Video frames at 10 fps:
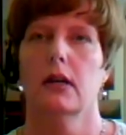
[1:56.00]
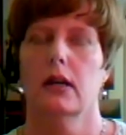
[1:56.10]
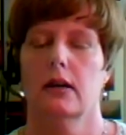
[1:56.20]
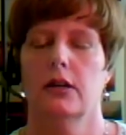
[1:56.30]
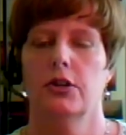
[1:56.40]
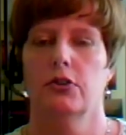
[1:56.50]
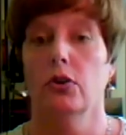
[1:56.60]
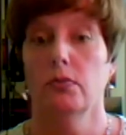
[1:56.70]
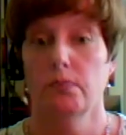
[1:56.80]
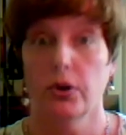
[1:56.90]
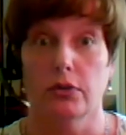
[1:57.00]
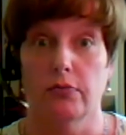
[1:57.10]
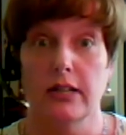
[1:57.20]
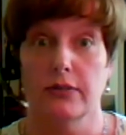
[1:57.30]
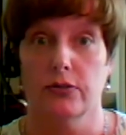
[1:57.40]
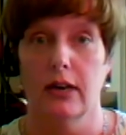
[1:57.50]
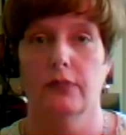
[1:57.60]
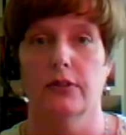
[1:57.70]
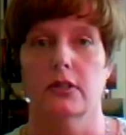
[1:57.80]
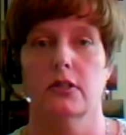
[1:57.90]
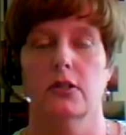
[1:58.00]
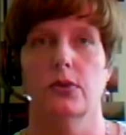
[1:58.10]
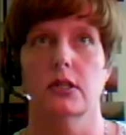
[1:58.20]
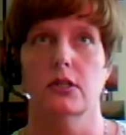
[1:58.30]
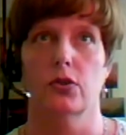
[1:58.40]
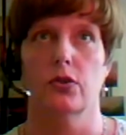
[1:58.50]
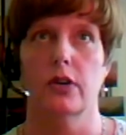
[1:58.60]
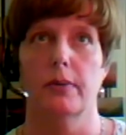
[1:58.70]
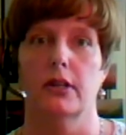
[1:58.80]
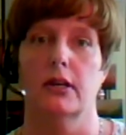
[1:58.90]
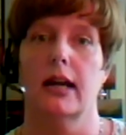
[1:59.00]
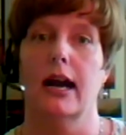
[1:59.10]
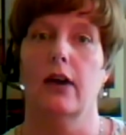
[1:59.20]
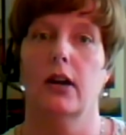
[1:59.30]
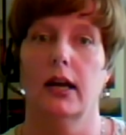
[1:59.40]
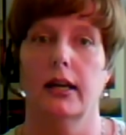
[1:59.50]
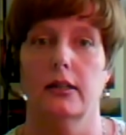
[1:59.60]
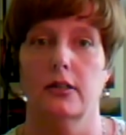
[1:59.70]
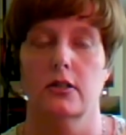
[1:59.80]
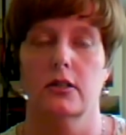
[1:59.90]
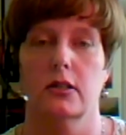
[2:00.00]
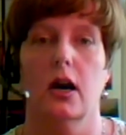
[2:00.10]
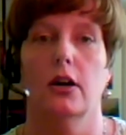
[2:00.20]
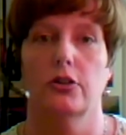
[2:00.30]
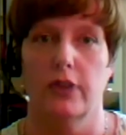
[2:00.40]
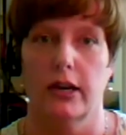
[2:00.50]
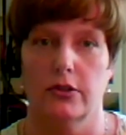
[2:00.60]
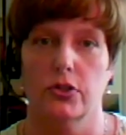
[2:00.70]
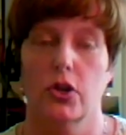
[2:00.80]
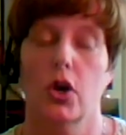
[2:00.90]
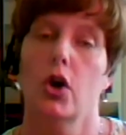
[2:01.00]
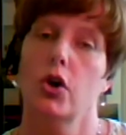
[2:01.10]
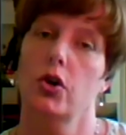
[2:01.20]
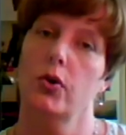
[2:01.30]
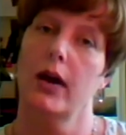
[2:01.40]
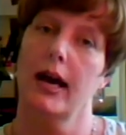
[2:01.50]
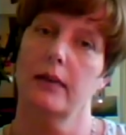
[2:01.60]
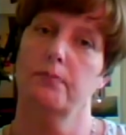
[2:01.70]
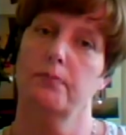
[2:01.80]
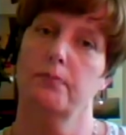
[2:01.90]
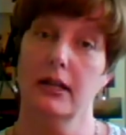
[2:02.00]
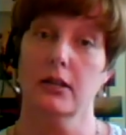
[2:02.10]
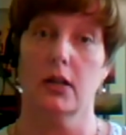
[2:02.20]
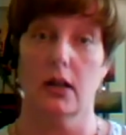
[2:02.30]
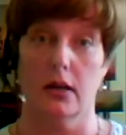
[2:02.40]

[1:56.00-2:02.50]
in your own book, Race for Relevance, there was a story about the Carolinas contractors who had built custom